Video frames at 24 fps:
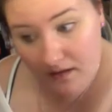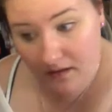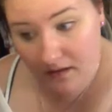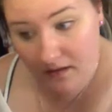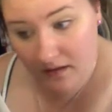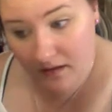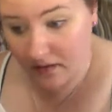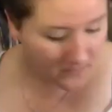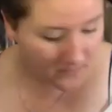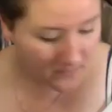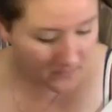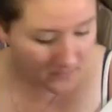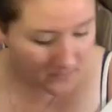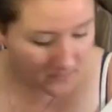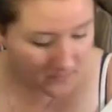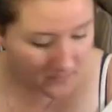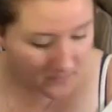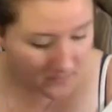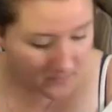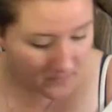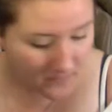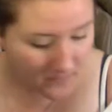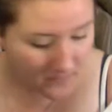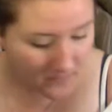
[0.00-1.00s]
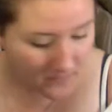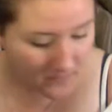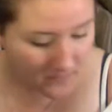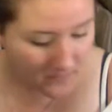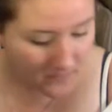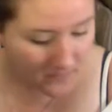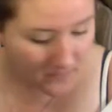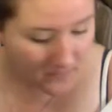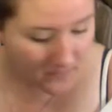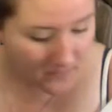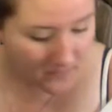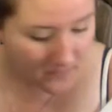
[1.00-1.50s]
All right.
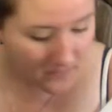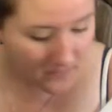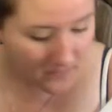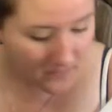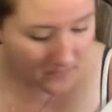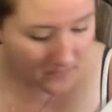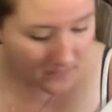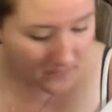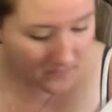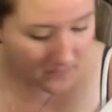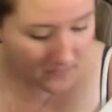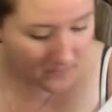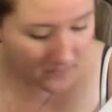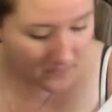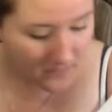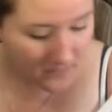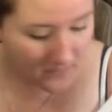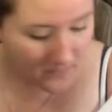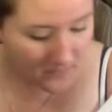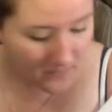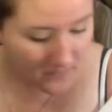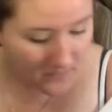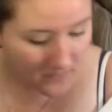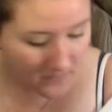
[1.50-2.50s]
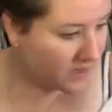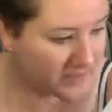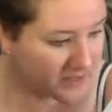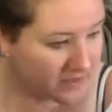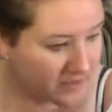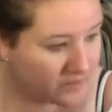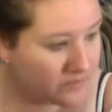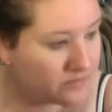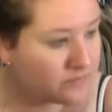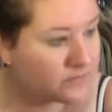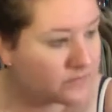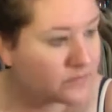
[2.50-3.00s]
And then I'm going
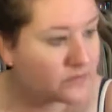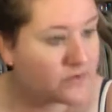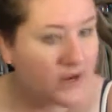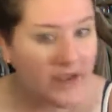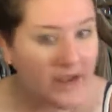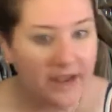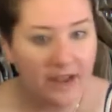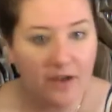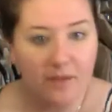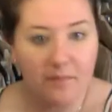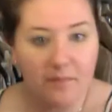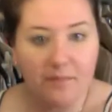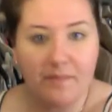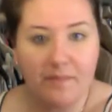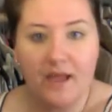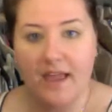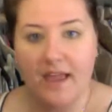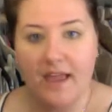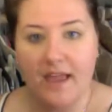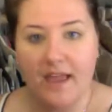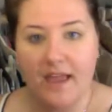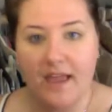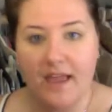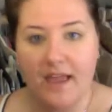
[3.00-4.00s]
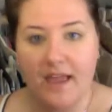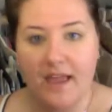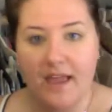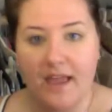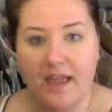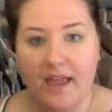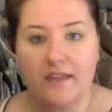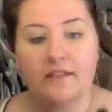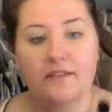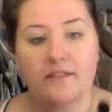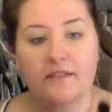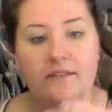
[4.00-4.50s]
to drag out my
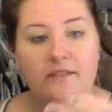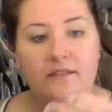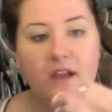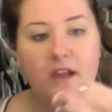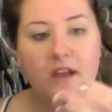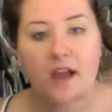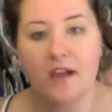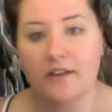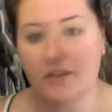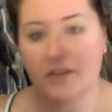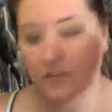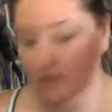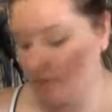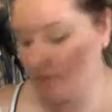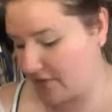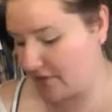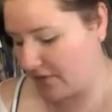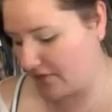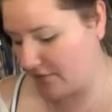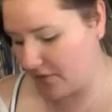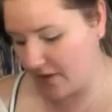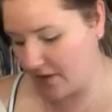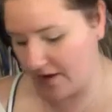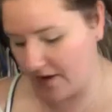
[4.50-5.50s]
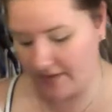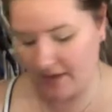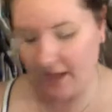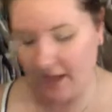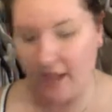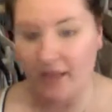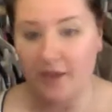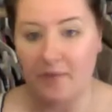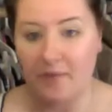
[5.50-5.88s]
224 in the color